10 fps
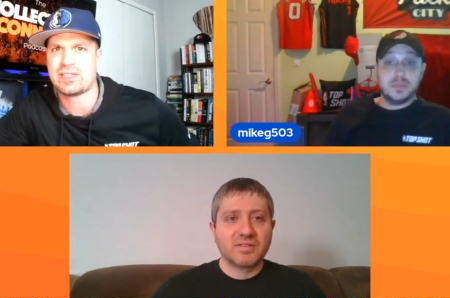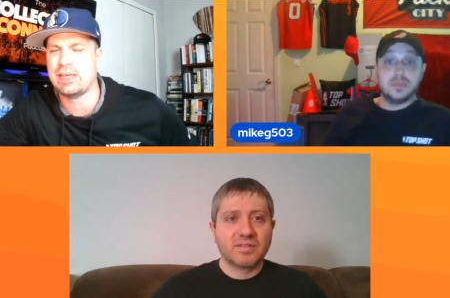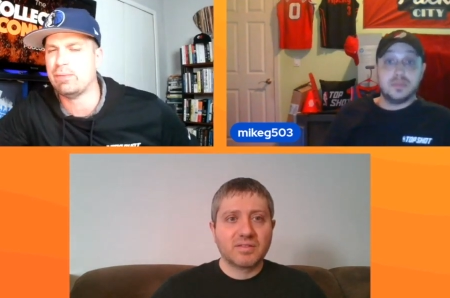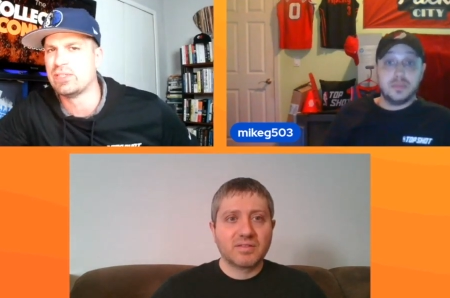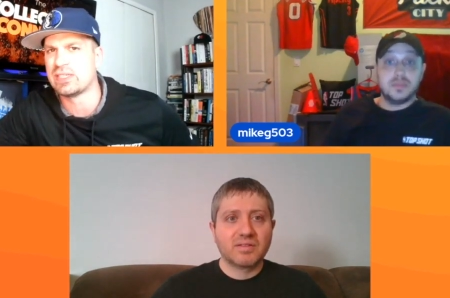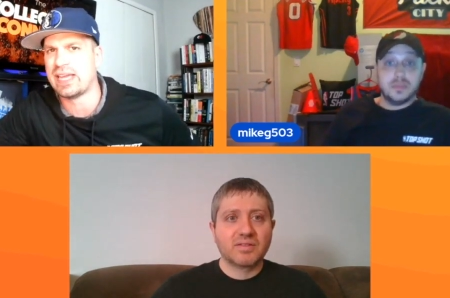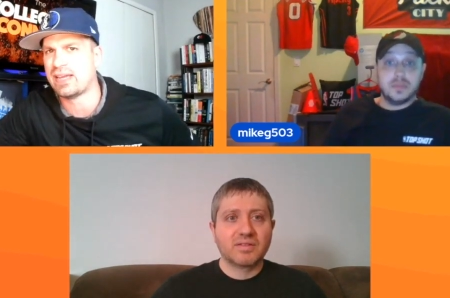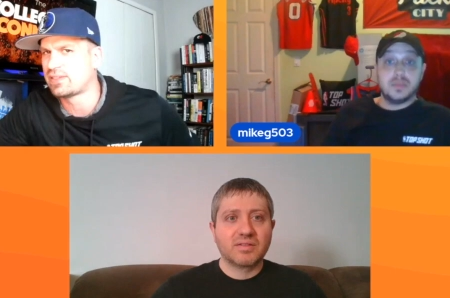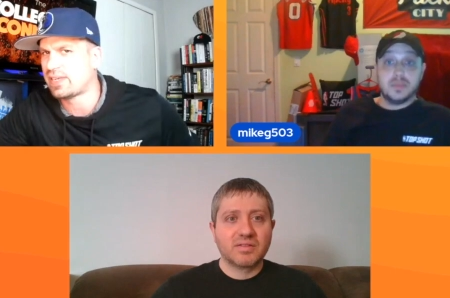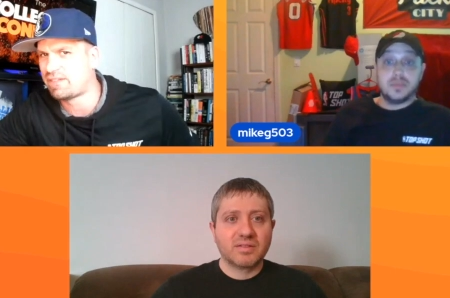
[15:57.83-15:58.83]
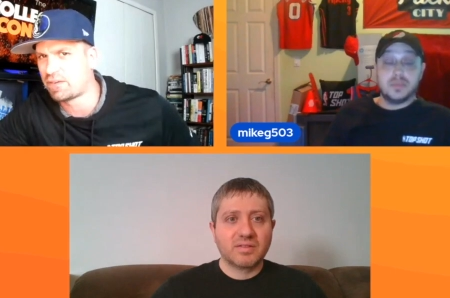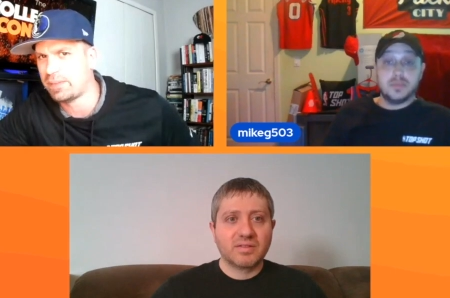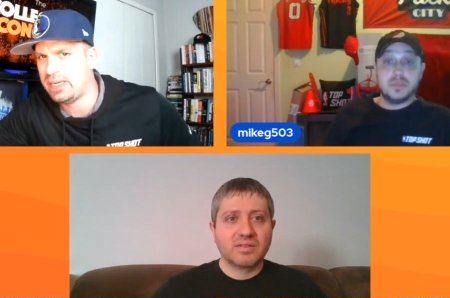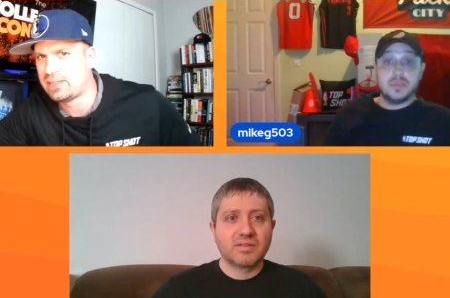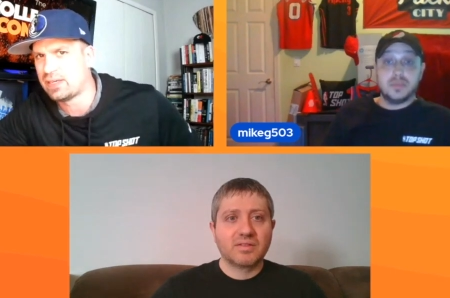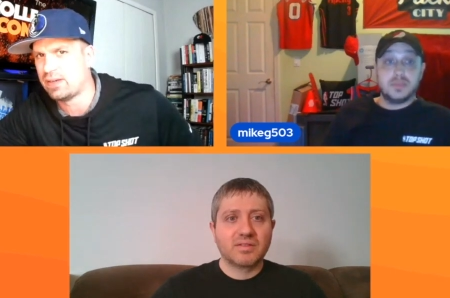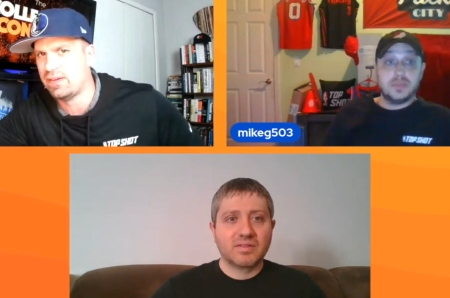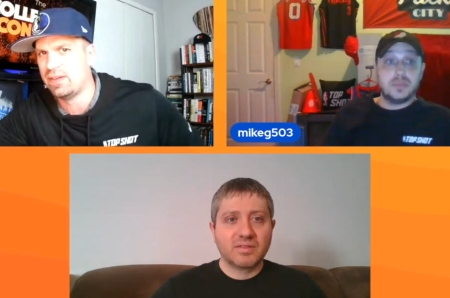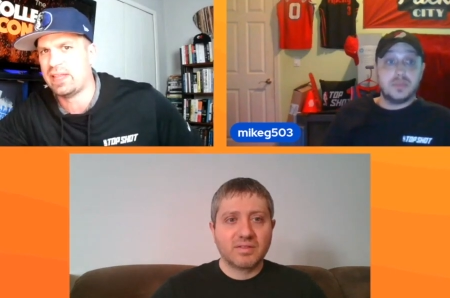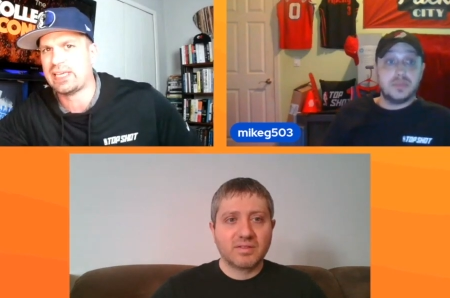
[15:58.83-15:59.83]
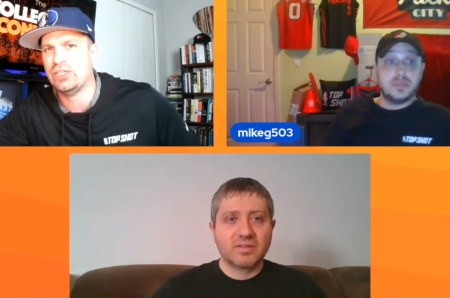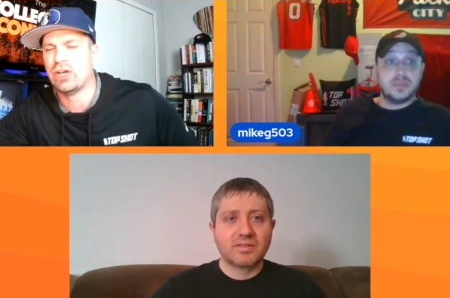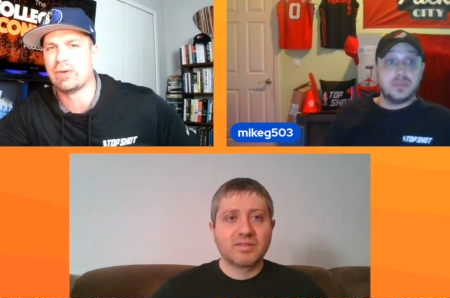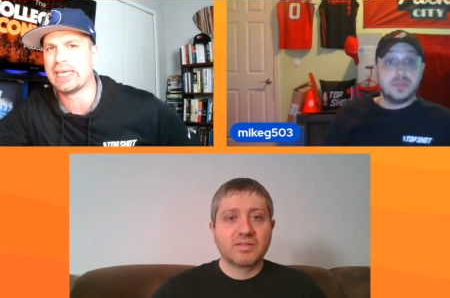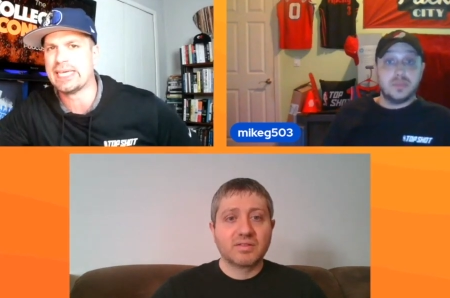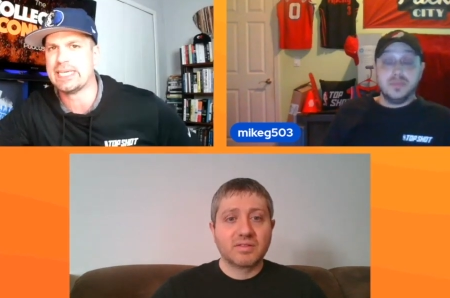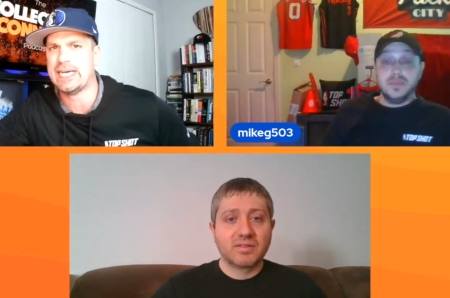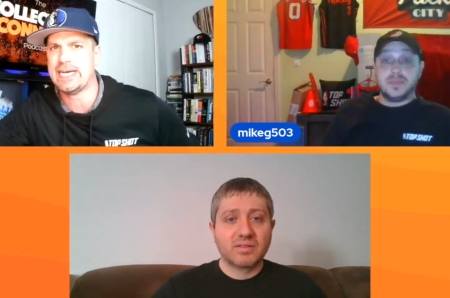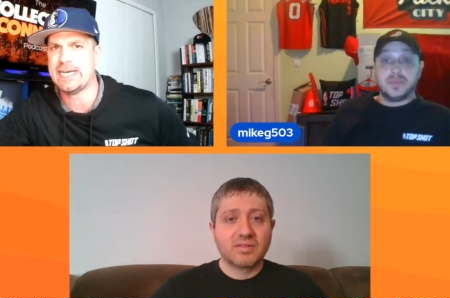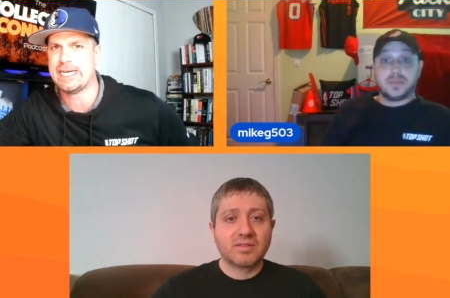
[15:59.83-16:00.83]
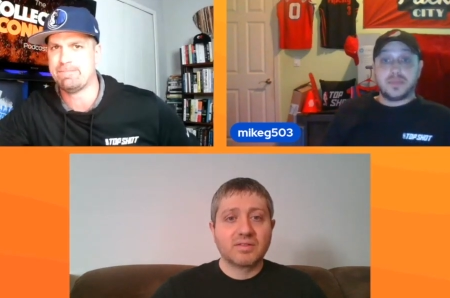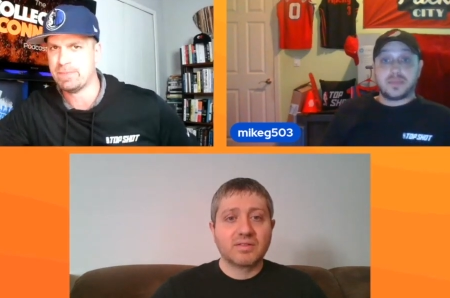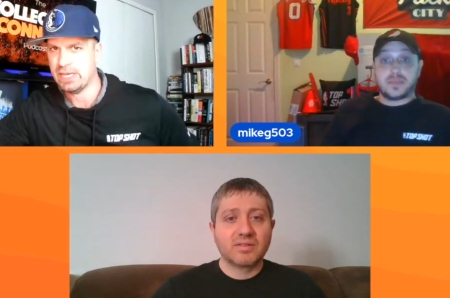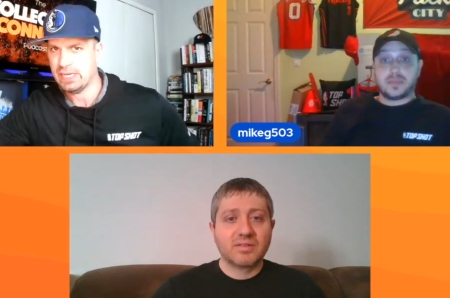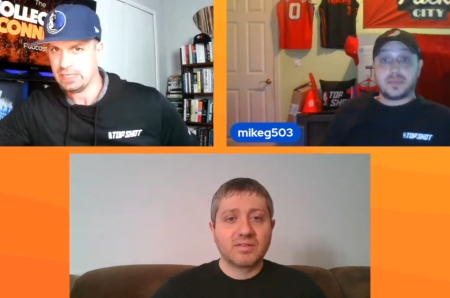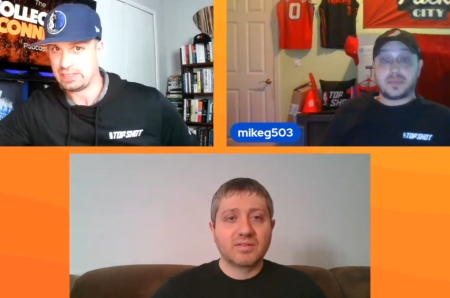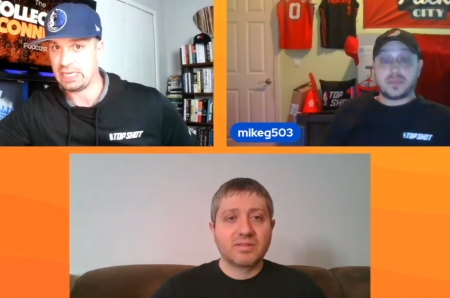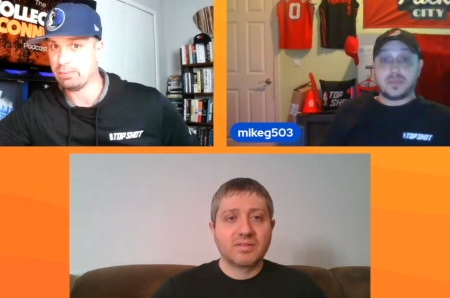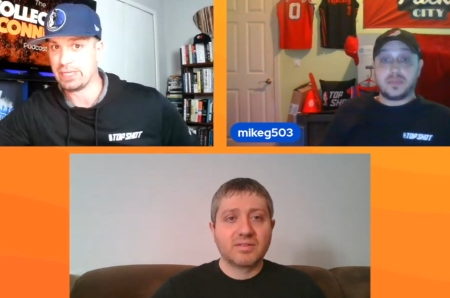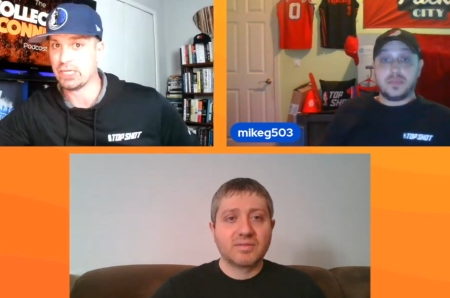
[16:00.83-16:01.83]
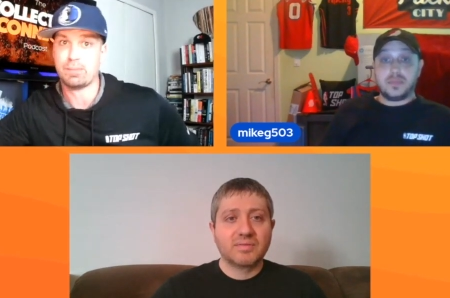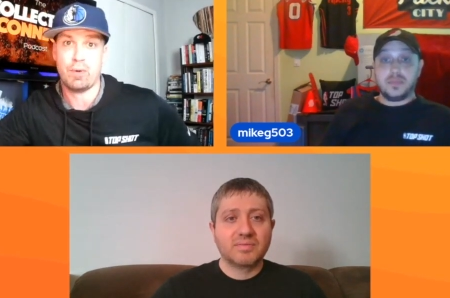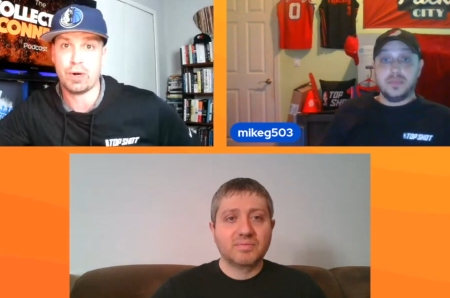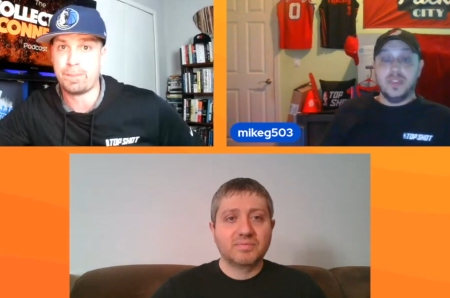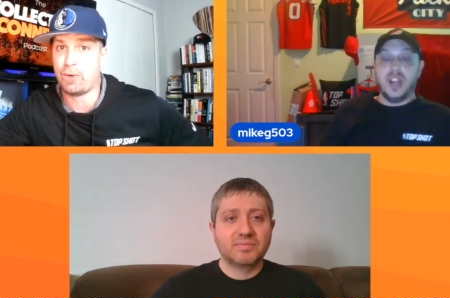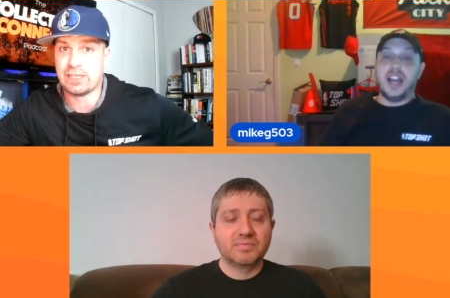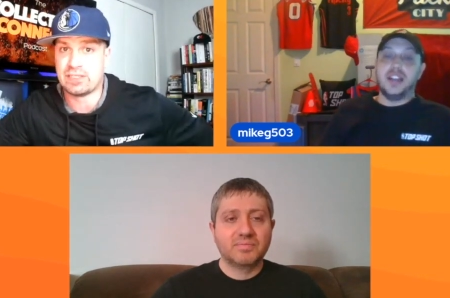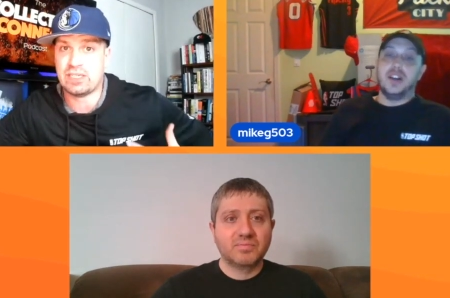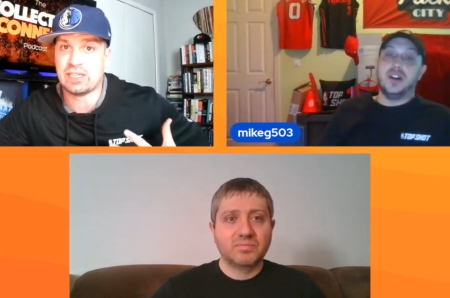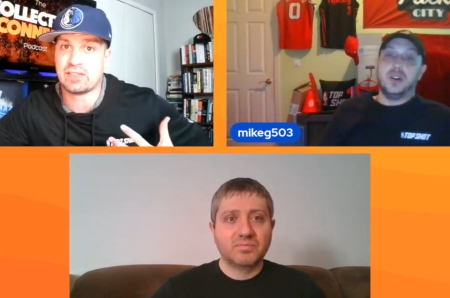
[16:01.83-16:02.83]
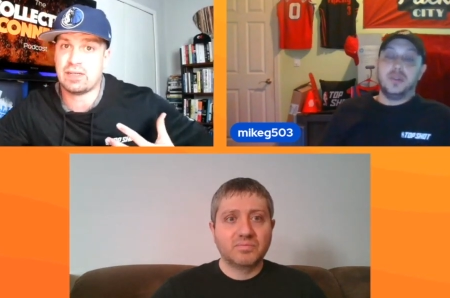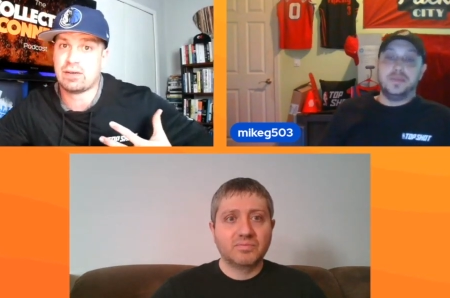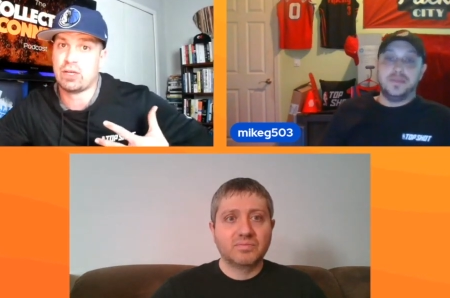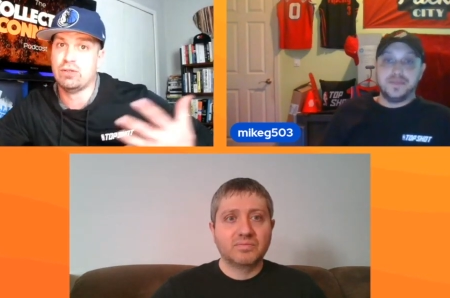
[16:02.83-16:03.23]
Speaker 1: That was a downside for me to, like, you don't get um, team leaderboard points. It doesn't go